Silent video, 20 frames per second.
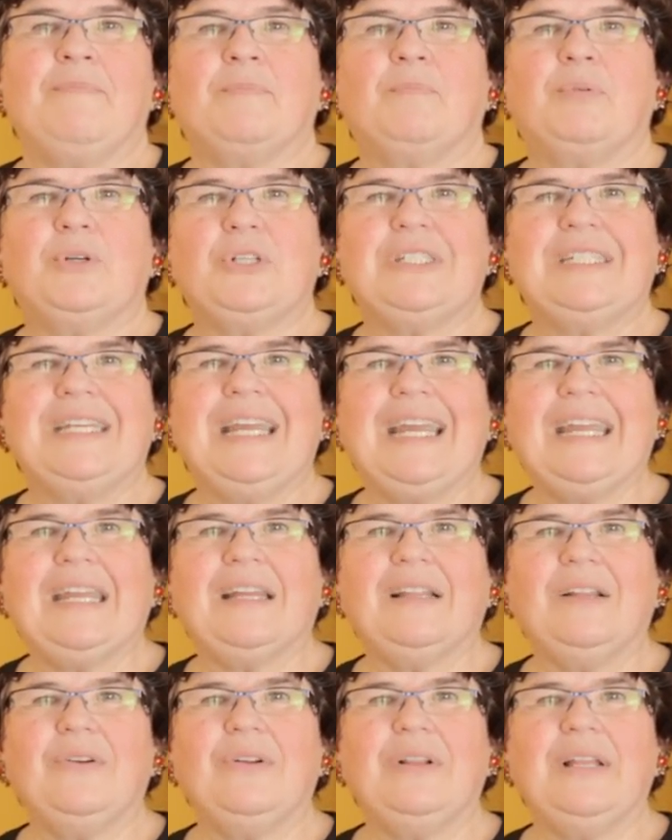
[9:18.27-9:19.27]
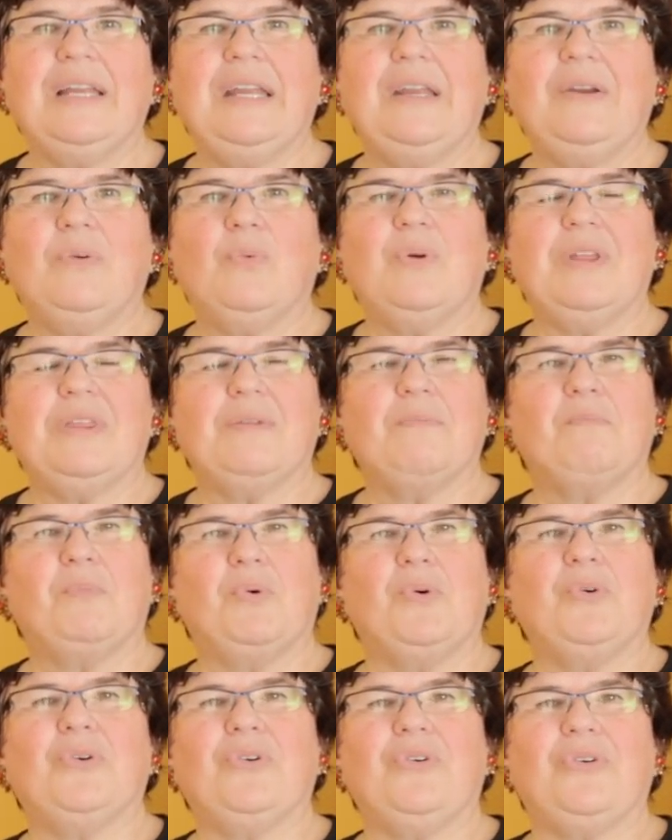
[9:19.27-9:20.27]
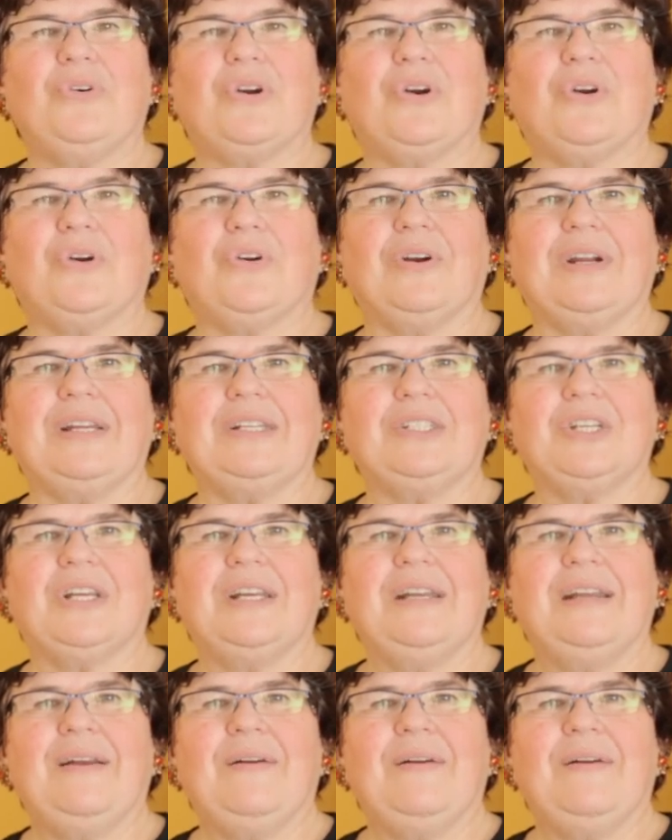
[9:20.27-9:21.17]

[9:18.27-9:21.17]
Particularly with moral courage,